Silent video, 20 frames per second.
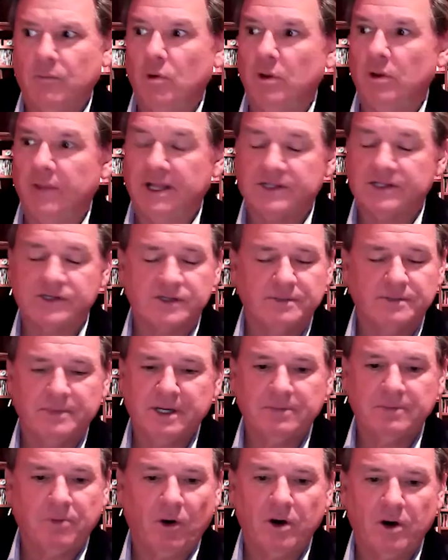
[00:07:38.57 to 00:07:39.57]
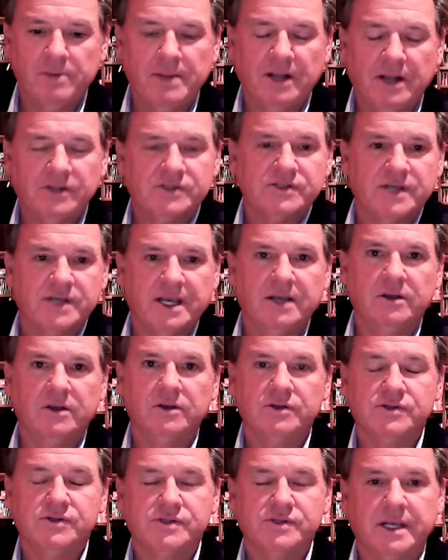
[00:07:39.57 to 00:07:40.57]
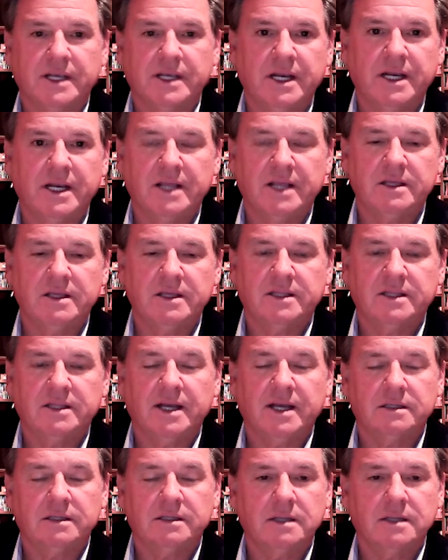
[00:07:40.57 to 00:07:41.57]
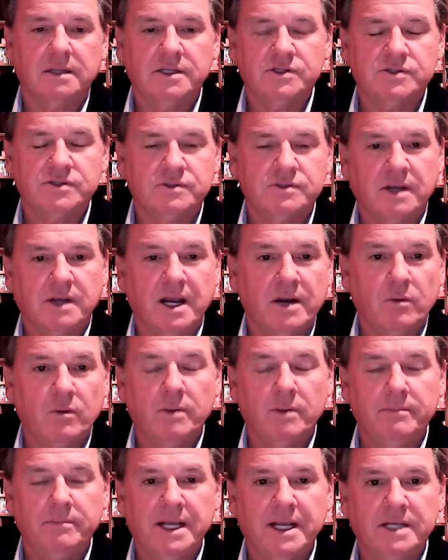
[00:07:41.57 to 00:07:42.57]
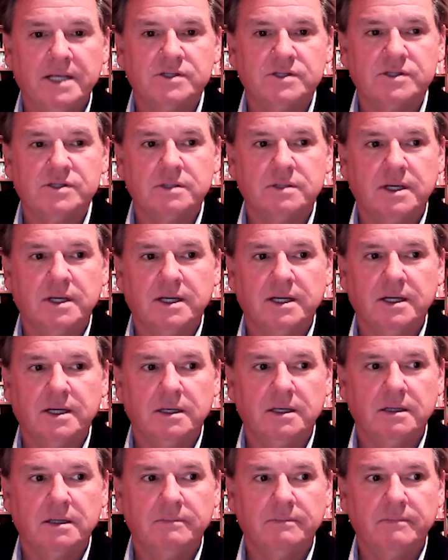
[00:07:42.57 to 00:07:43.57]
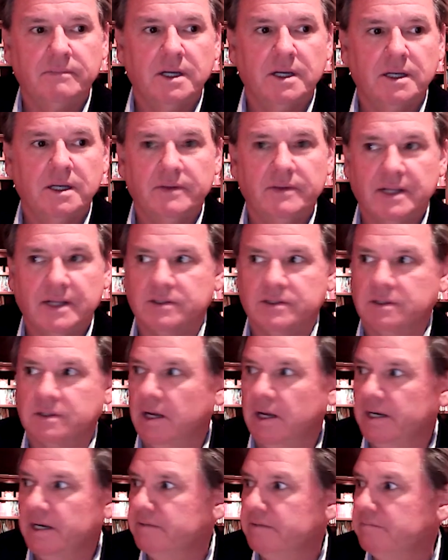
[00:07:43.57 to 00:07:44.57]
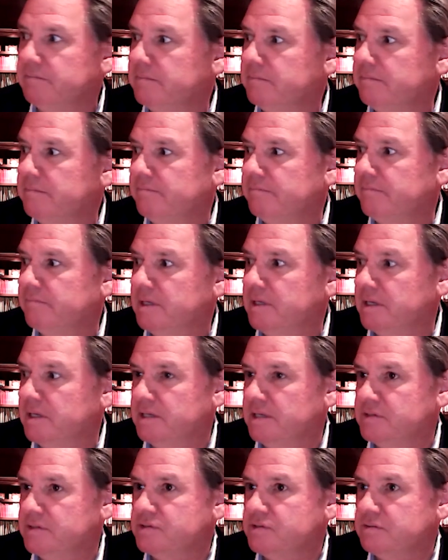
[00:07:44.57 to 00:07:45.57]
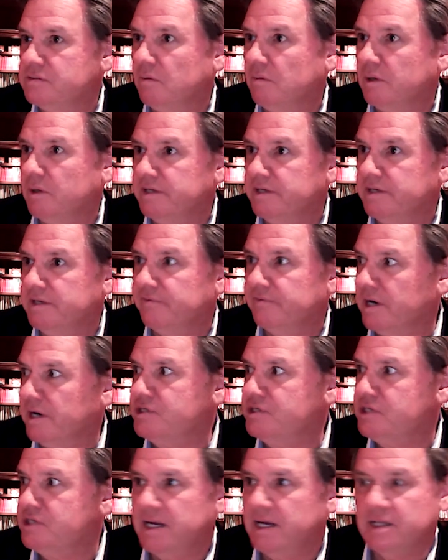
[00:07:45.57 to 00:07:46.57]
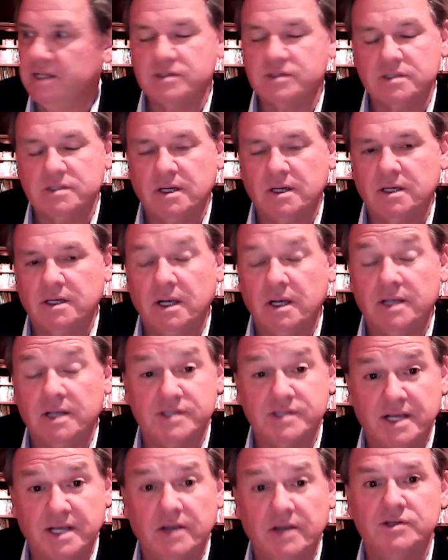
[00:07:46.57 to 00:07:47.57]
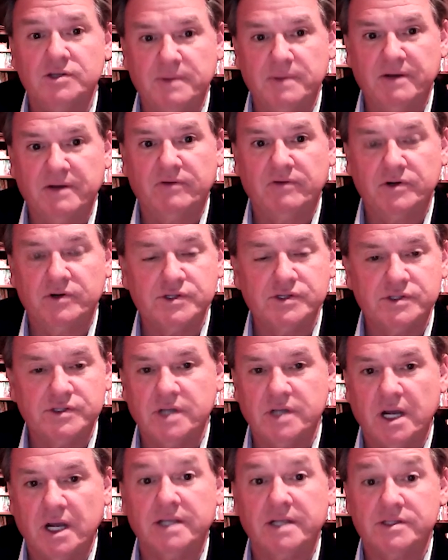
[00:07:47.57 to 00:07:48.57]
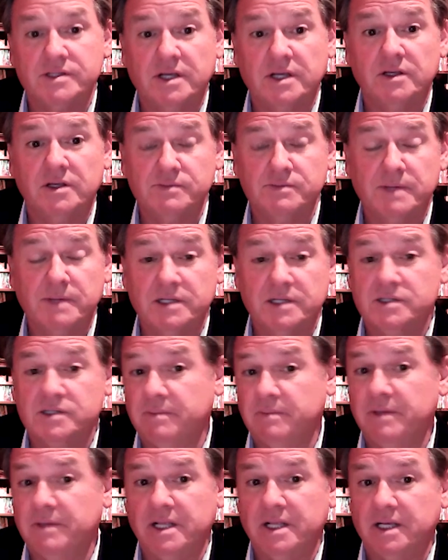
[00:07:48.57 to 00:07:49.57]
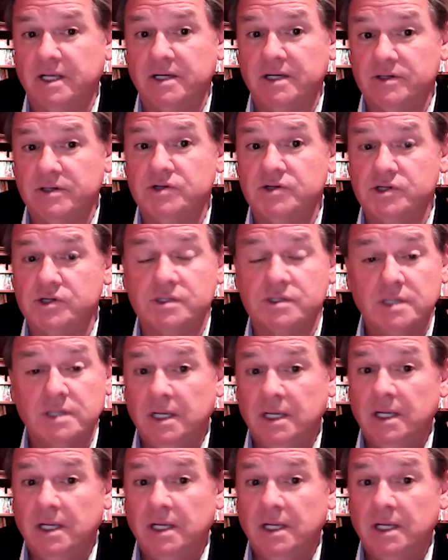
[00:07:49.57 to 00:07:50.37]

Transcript: well, that's the big part about sales, and I think that is kind of what makes that kind of is what differentiates a salesman versus not a salesman is somebody that can just